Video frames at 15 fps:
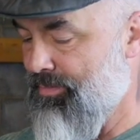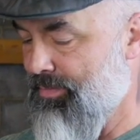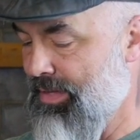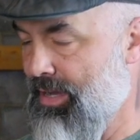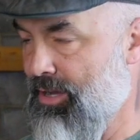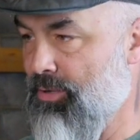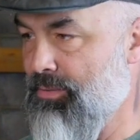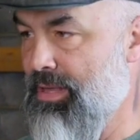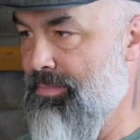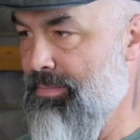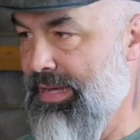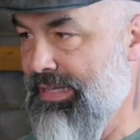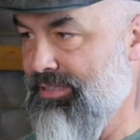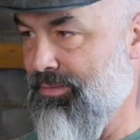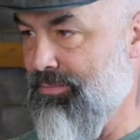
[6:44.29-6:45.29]
I hope that
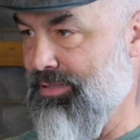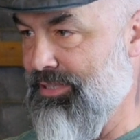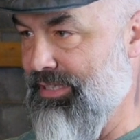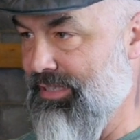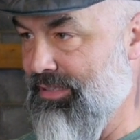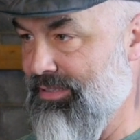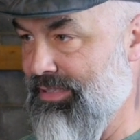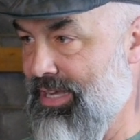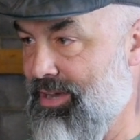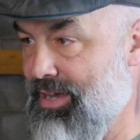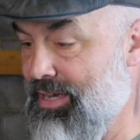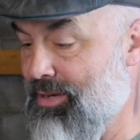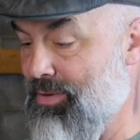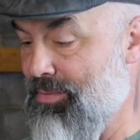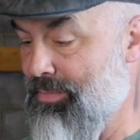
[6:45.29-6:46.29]
makes some sense. Now,
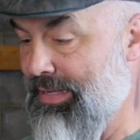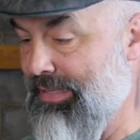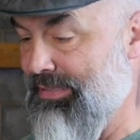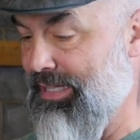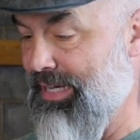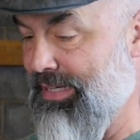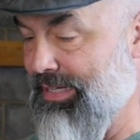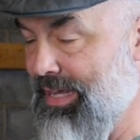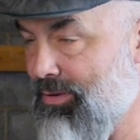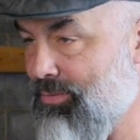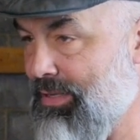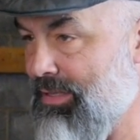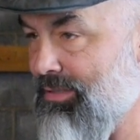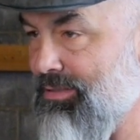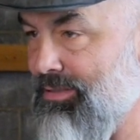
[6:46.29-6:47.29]
how do I maintain that?
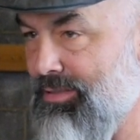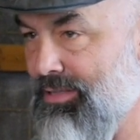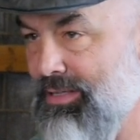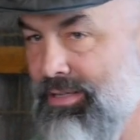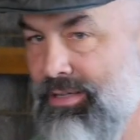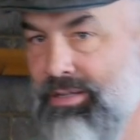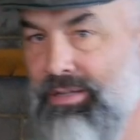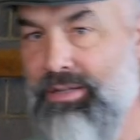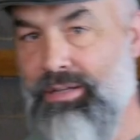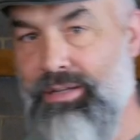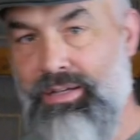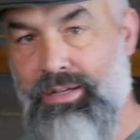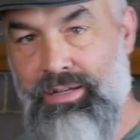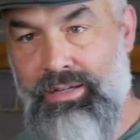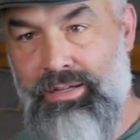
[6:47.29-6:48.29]
Well,
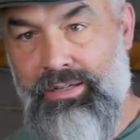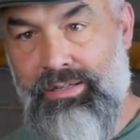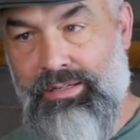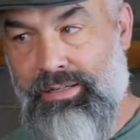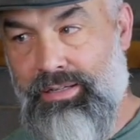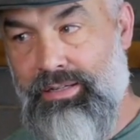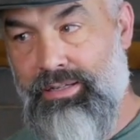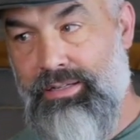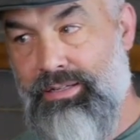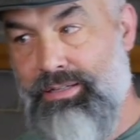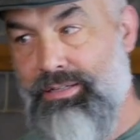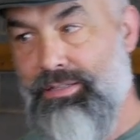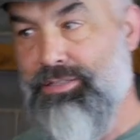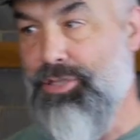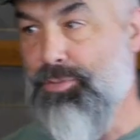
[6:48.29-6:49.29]

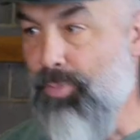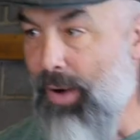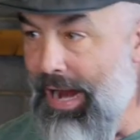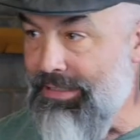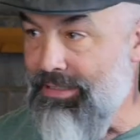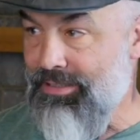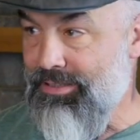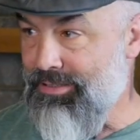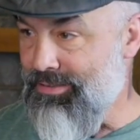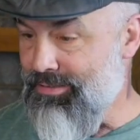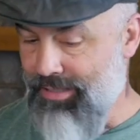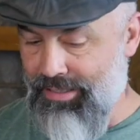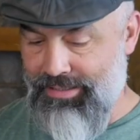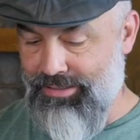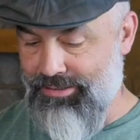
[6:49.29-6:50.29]
just practice,
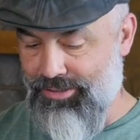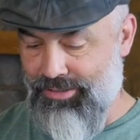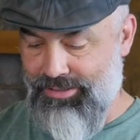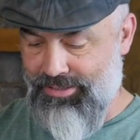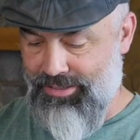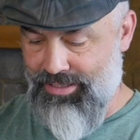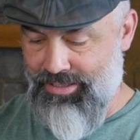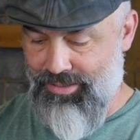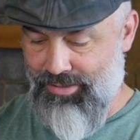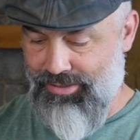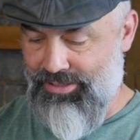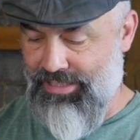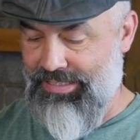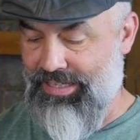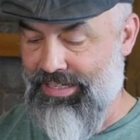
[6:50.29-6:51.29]
I guess you could say. You know,
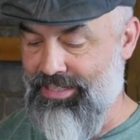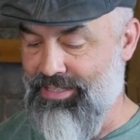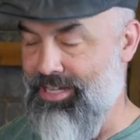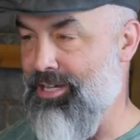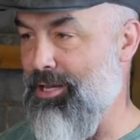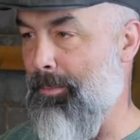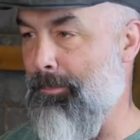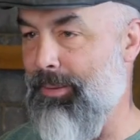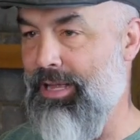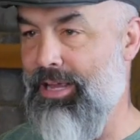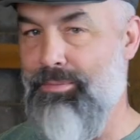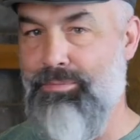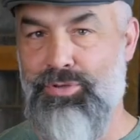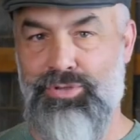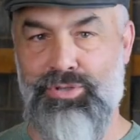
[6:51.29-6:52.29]
it's like anything. You play a
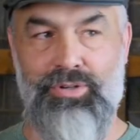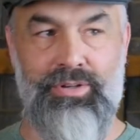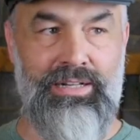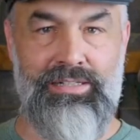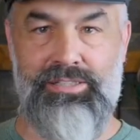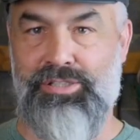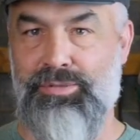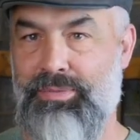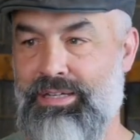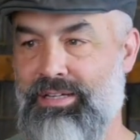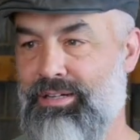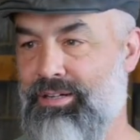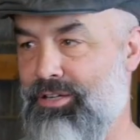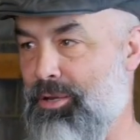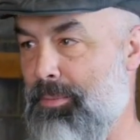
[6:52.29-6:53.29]
musical
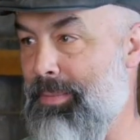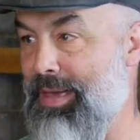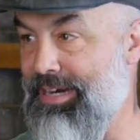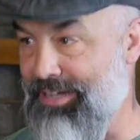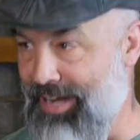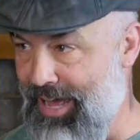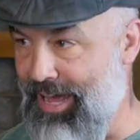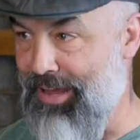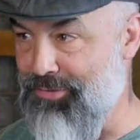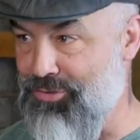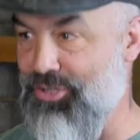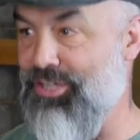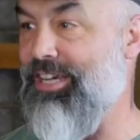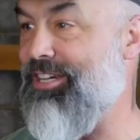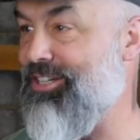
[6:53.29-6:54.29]
instrument or you make knives,
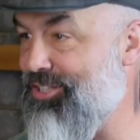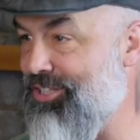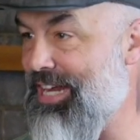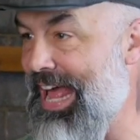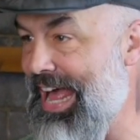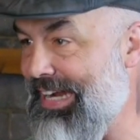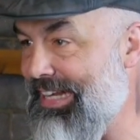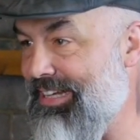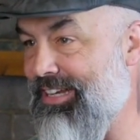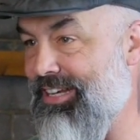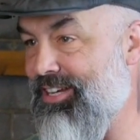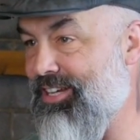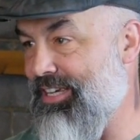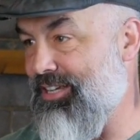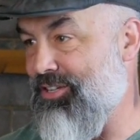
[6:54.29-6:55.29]
you get good at it, and then
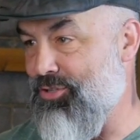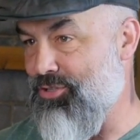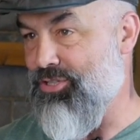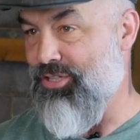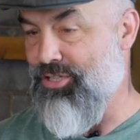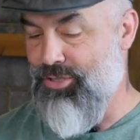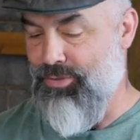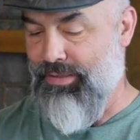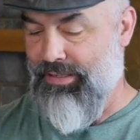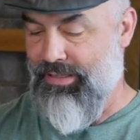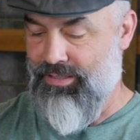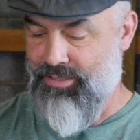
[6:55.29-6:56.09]
you get used to doing it.